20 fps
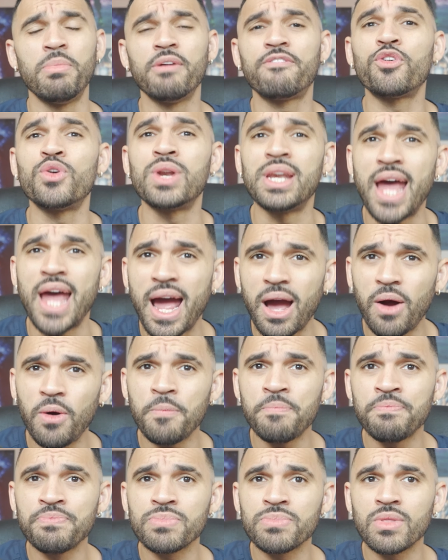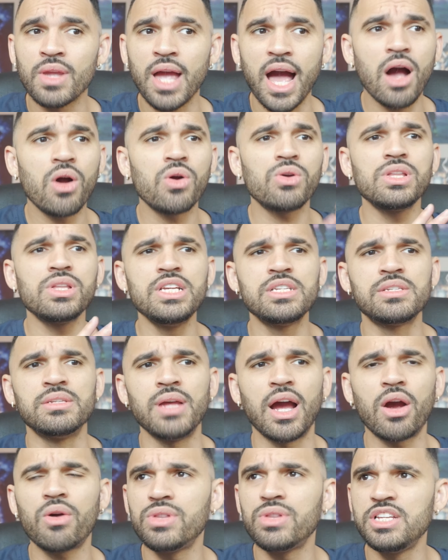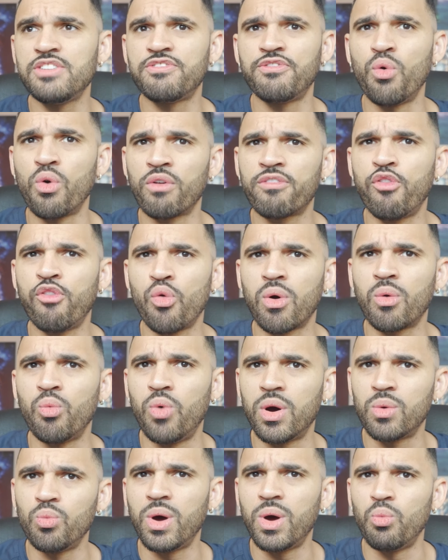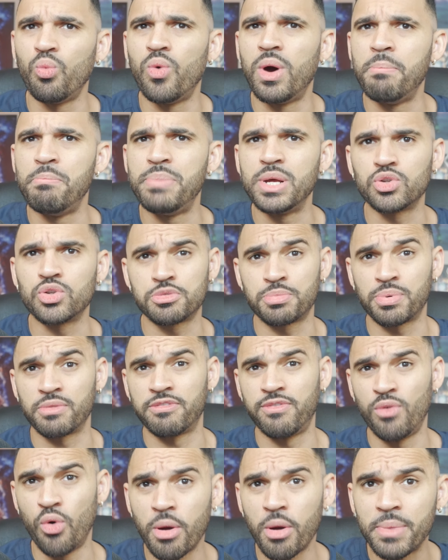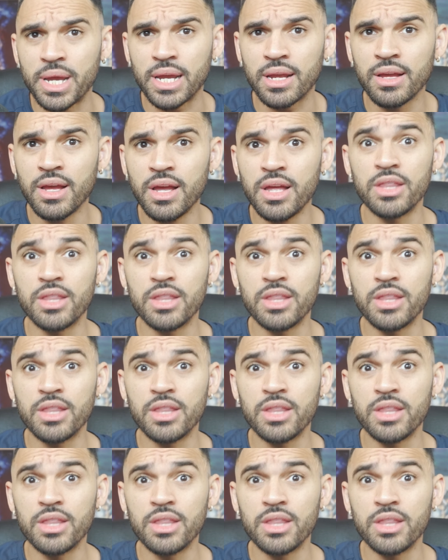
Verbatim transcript: But for now, how are these how are these 44111 builds performing?